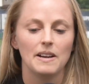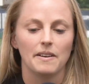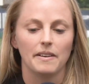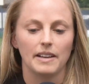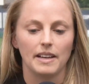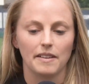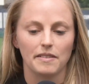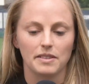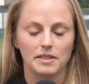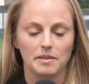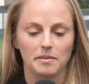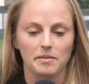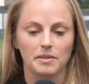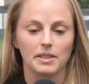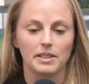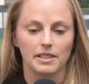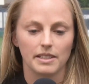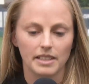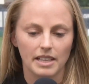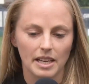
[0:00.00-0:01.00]
we have some
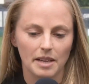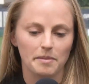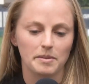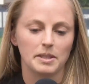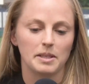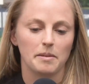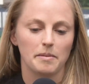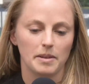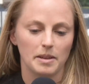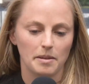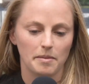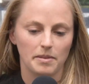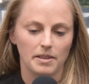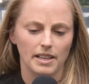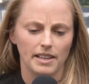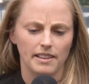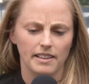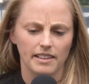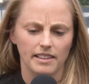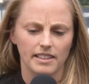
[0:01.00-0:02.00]
good games coming up.
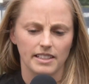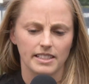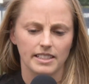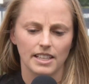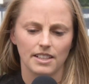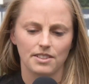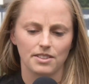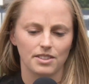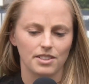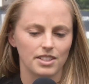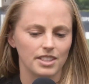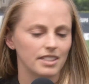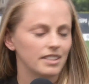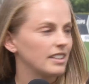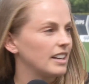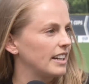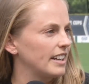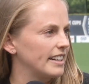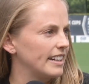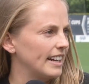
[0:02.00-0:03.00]
I think the schedule
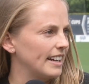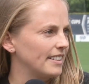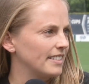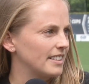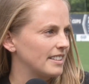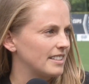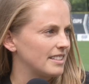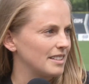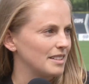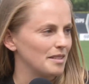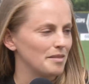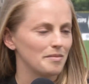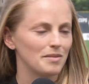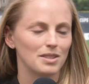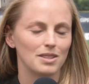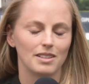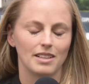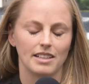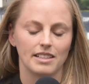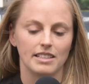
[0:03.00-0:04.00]
just got announced, um,
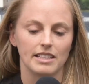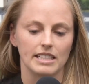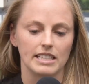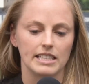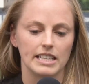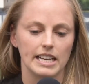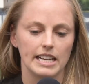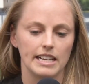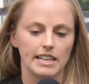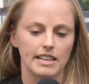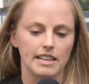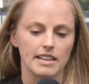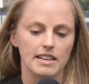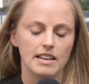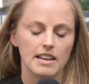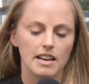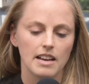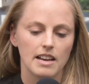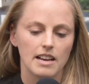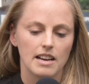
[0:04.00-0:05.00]
so that's
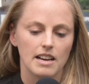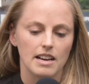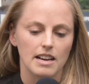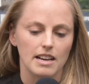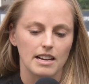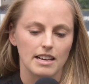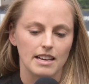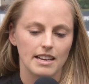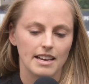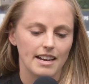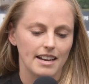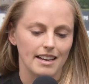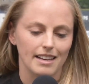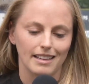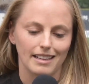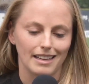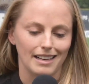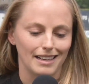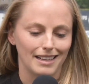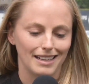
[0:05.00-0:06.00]
exciting. Yeah,
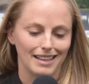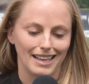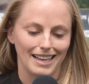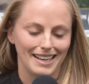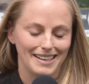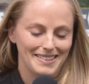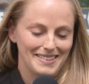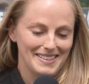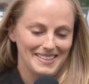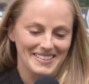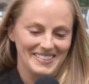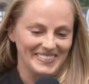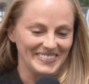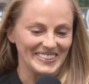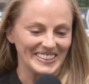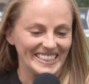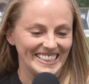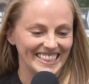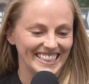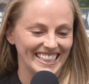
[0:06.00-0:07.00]
and I, I don't know.
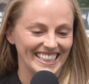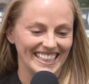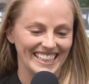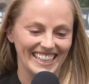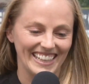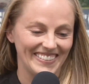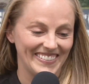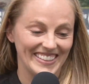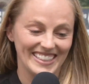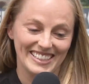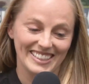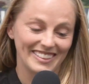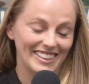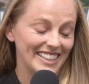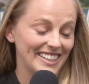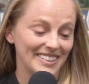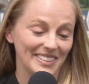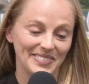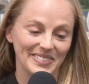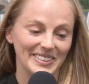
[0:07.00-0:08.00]
We'll see. I, it's a
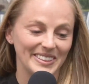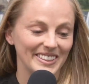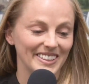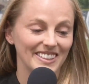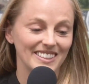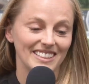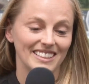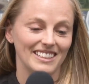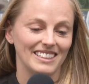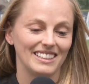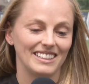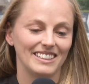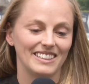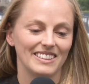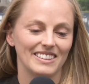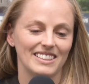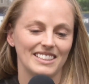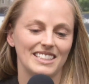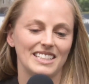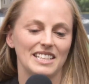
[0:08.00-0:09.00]
great group of girls, and you
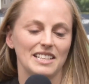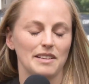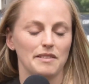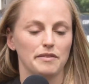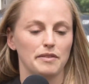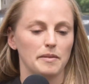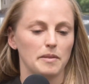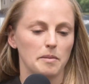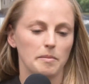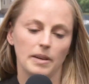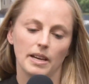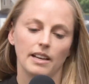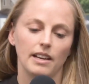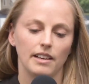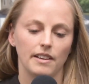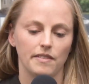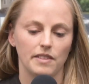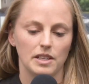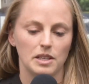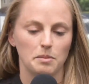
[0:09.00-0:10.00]
know, to see them from the
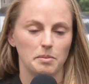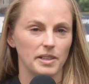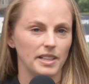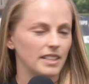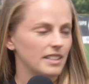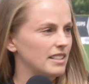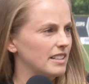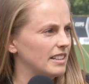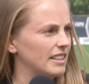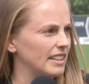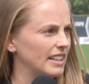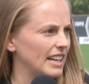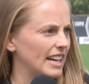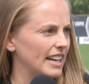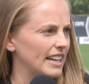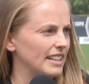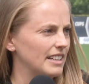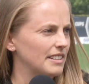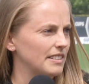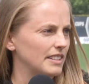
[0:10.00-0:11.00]
beginning of the spring to the
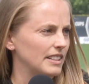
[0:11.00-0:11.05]
end